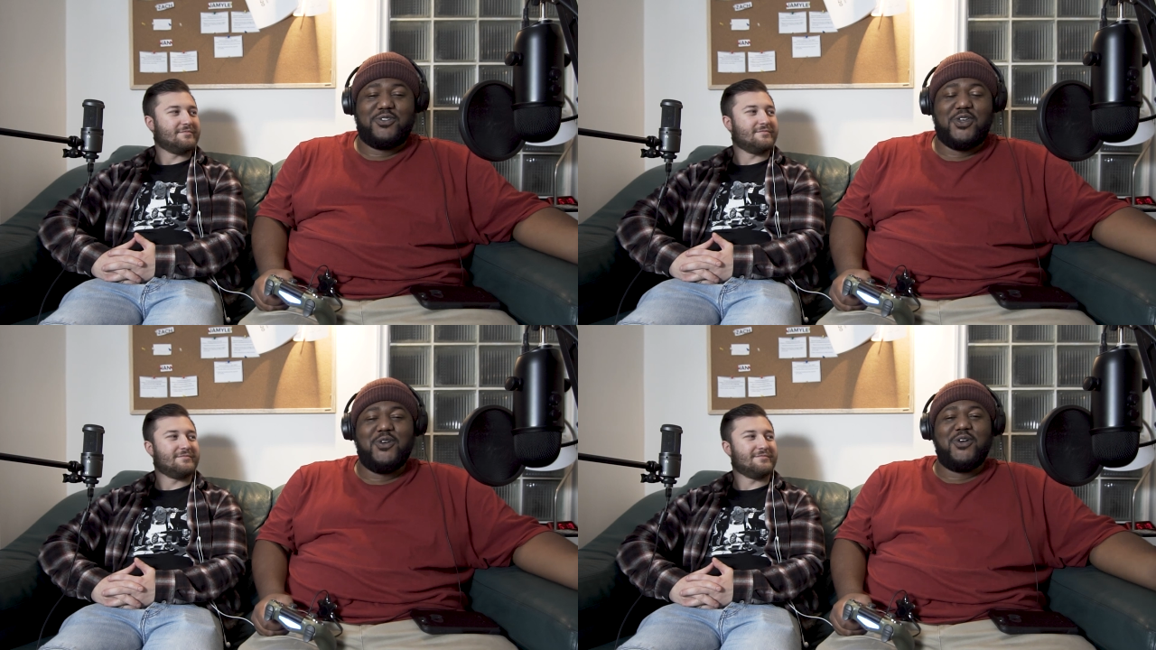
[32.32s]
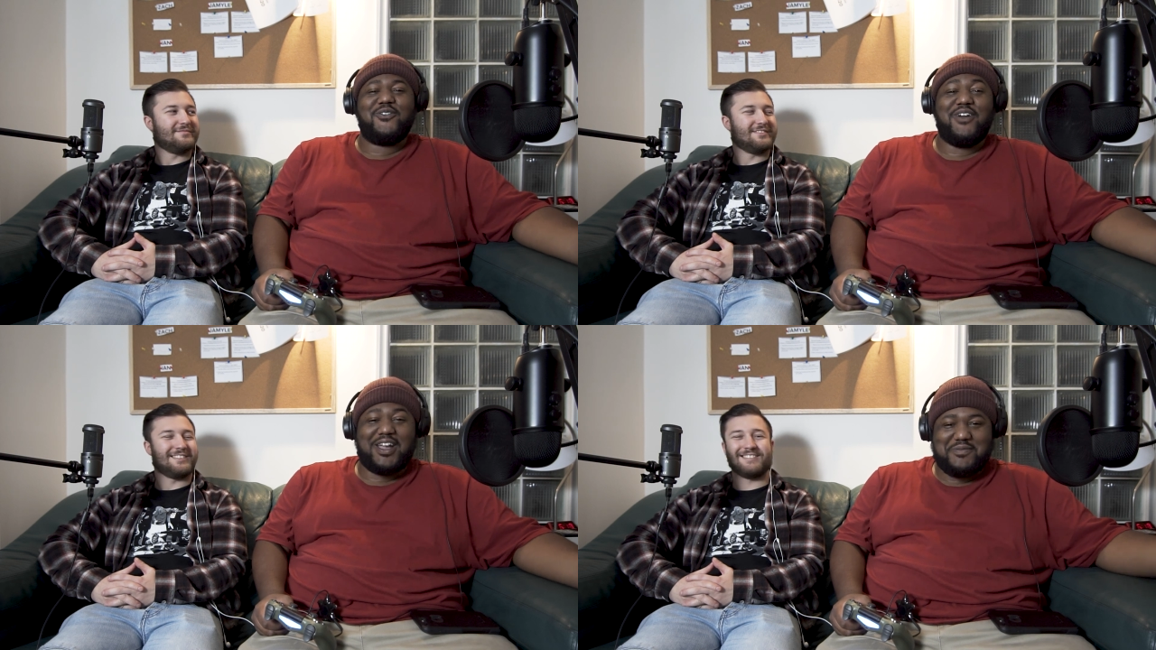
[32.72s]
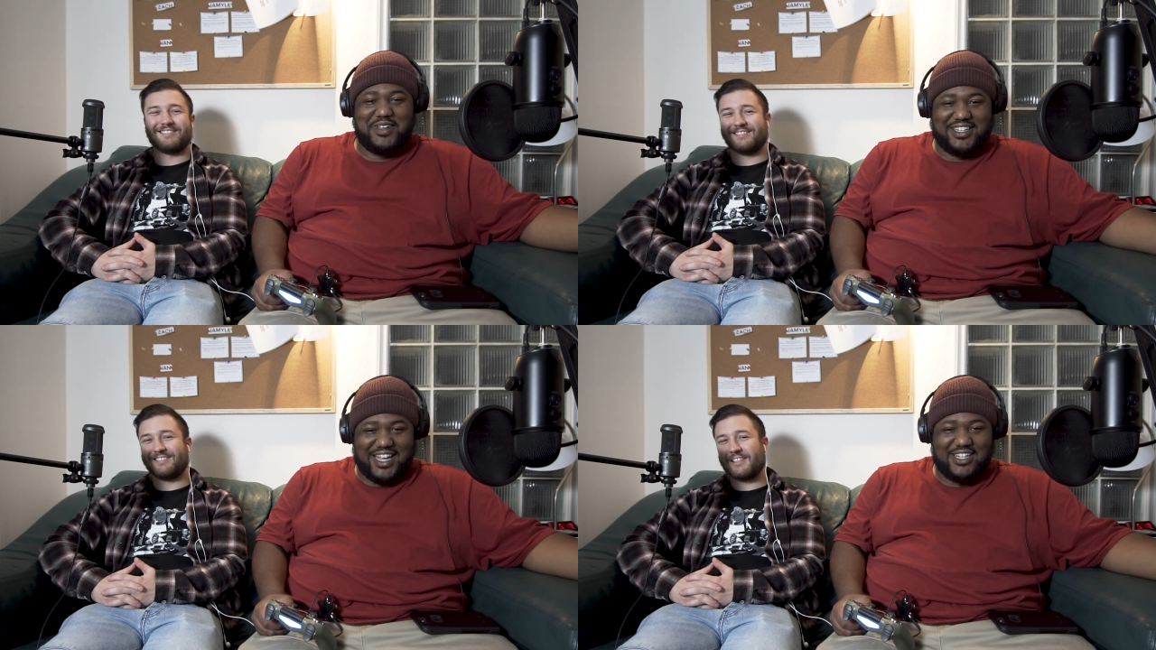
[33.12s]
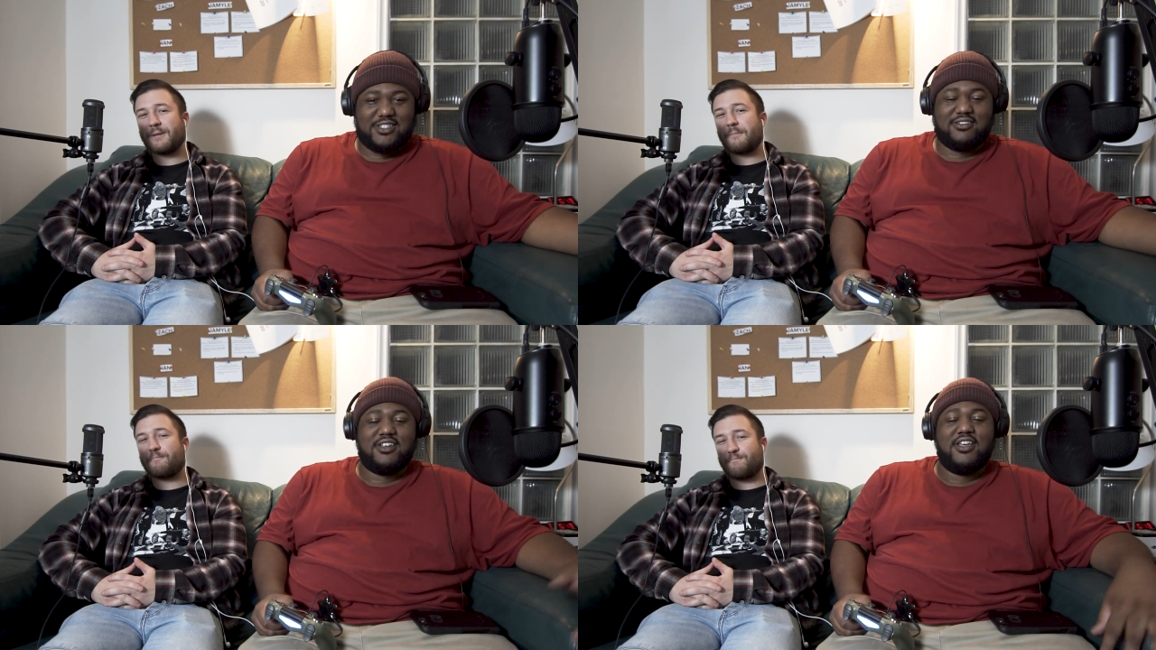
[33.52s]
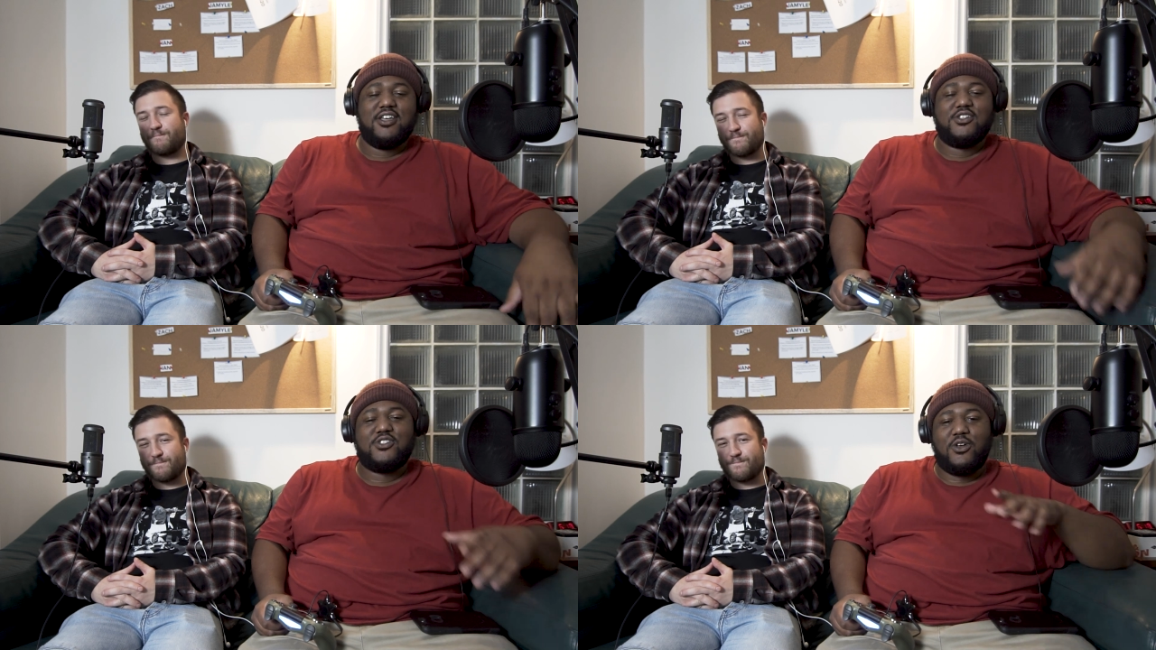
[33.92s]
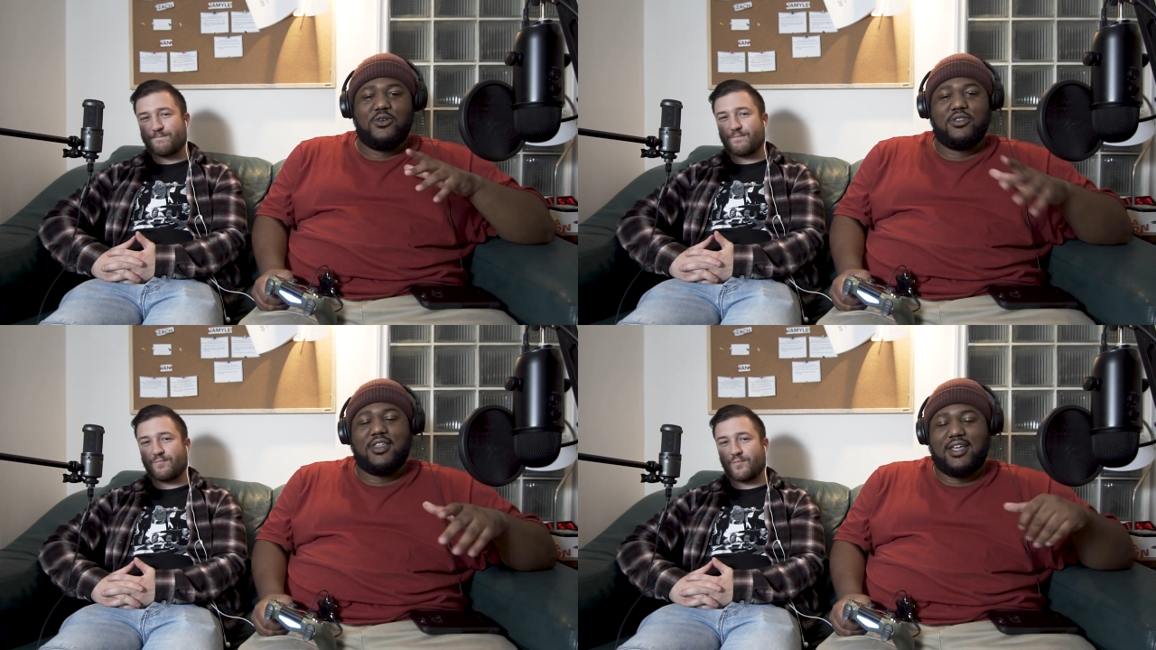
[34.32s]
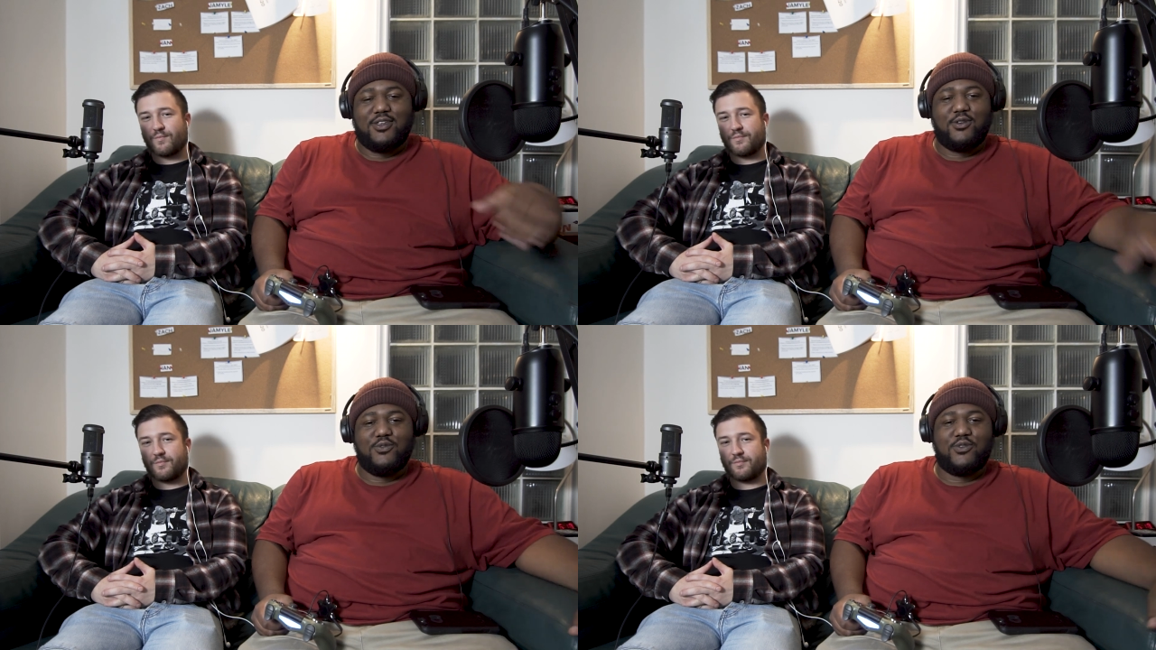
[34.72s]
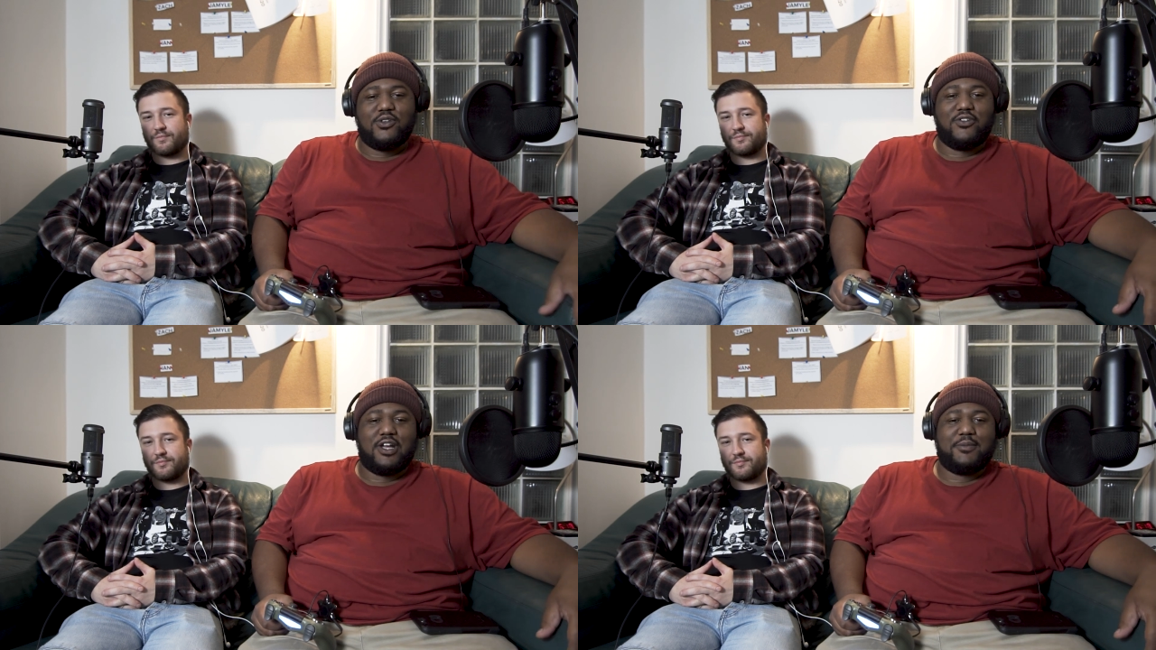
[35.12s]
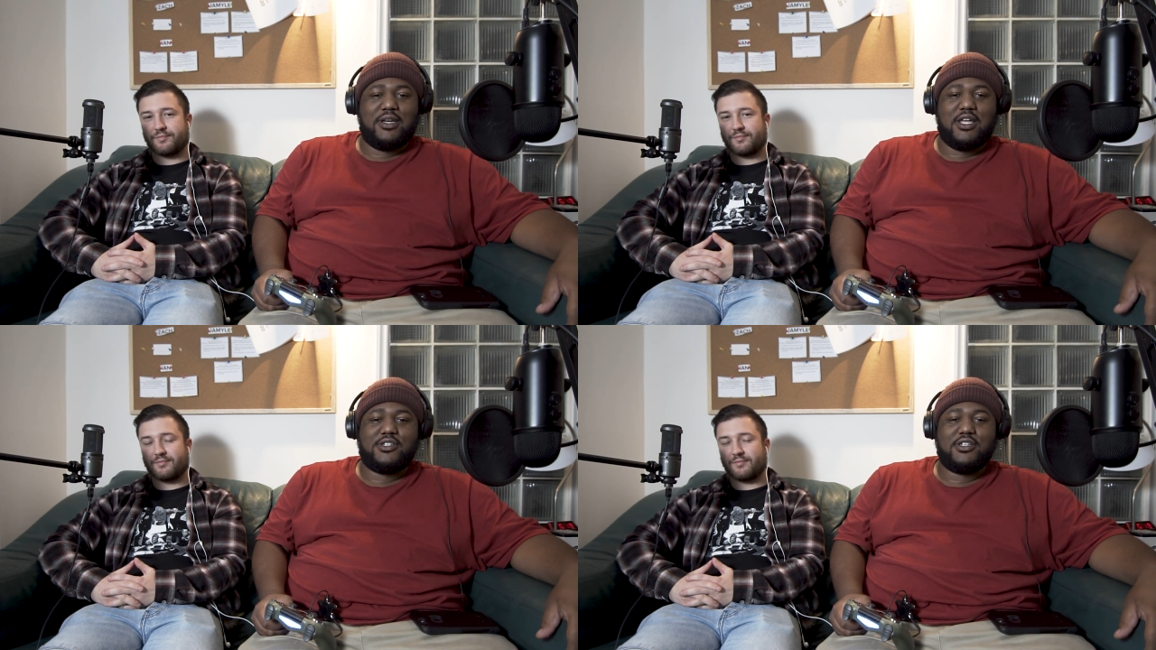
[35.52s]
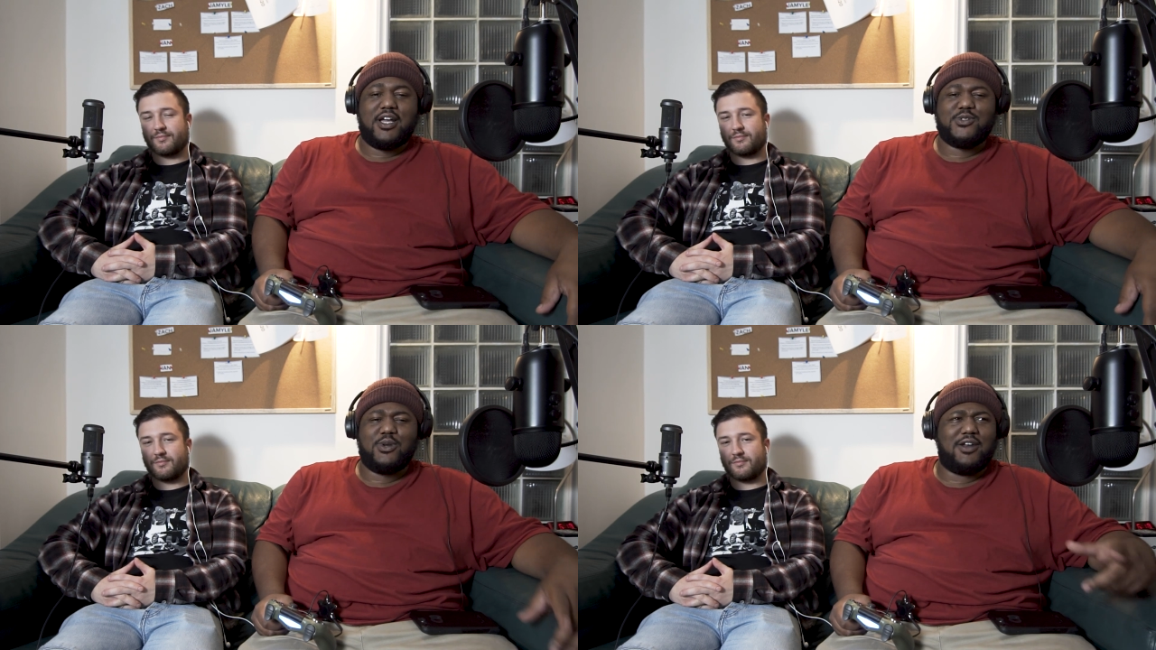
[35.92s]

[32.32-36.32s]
Speaker 1: viewer recommendation. So thank you for the recommendation, guys.